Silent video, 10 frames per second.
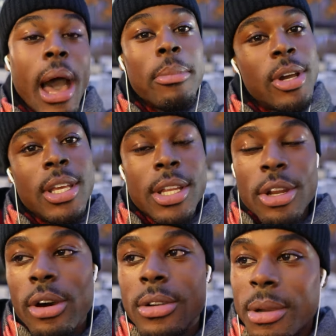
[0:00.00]
I'm gonna
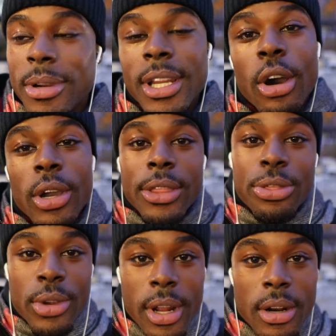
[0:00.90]
indulge. I'm gonna go get
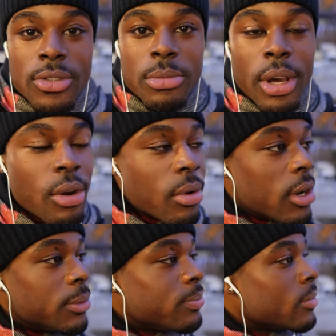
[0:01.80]
three donuts from Donut
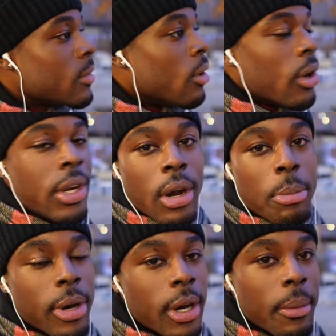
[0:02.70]
World or
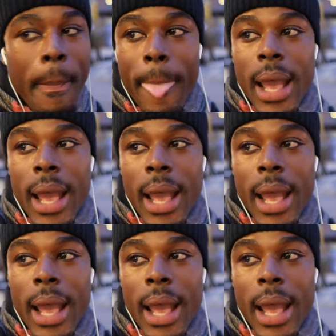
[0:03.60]
Donut Pub,